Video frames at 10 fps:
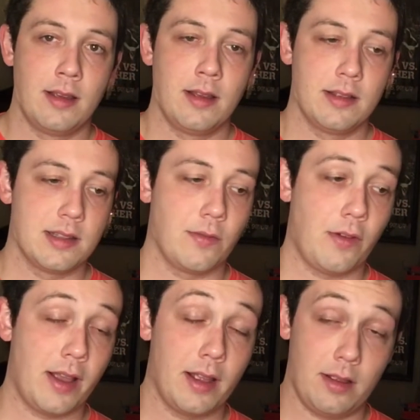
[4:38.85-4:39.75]
to
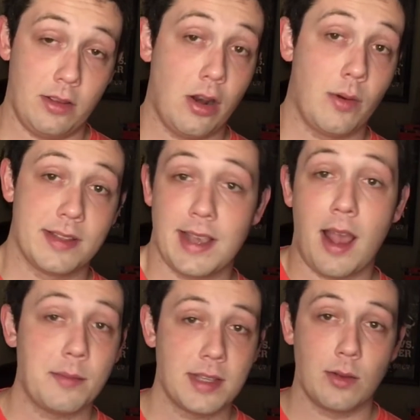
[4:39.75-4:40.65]
fight you know a
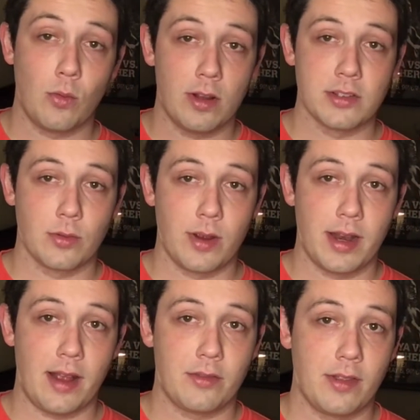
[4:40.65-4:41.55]
top 10 welterweight
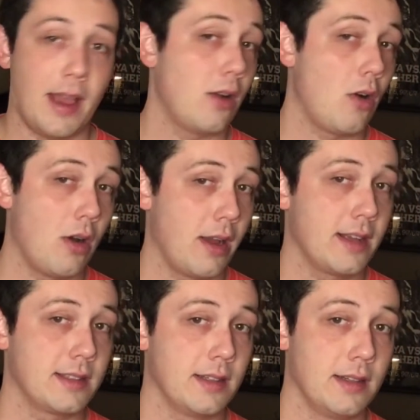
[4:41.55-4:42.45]
after that car
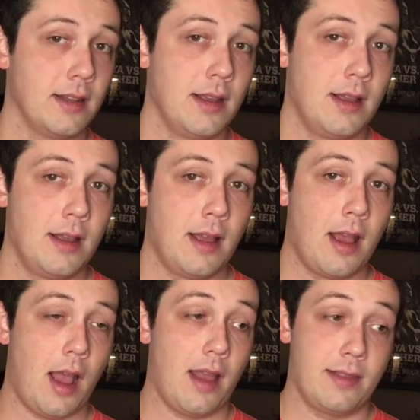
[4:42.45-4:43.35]
accident
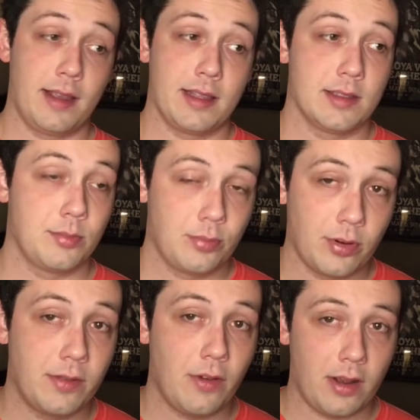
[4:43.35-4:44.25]
i think is pretty
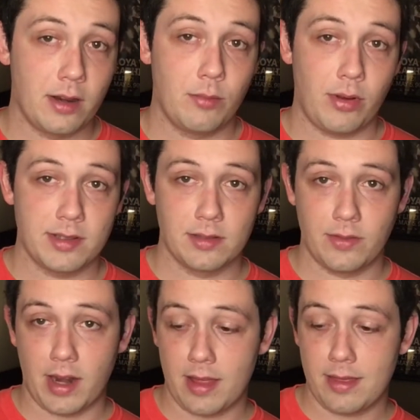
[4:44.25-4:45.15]
fucking impressive
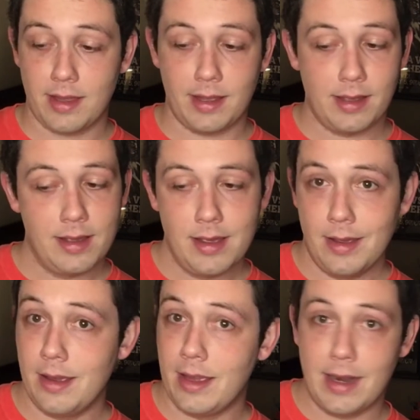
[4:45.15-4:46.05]
and i think
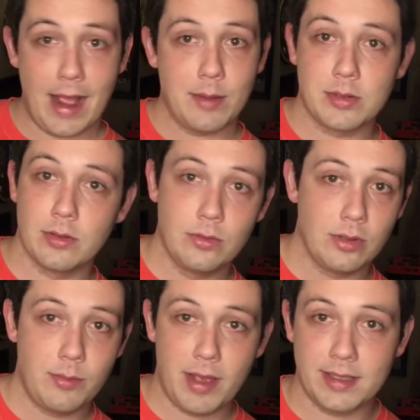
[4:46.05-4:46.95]
it absolutely
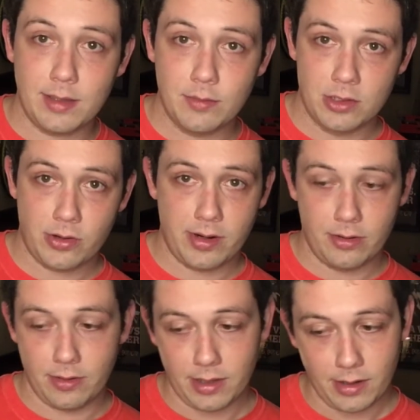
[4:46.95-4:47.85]
makes him the trainer of
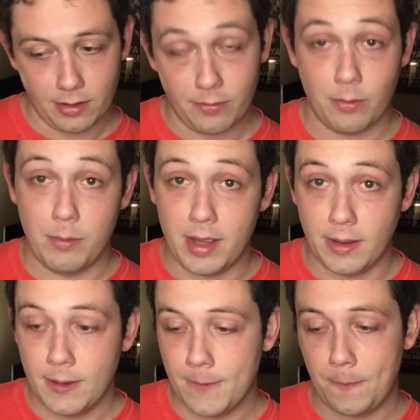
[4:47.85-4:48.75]
the year for me
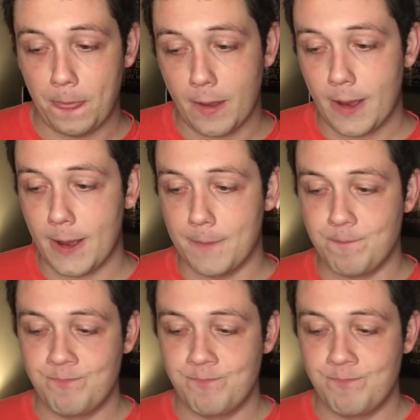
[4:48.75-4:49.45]
um,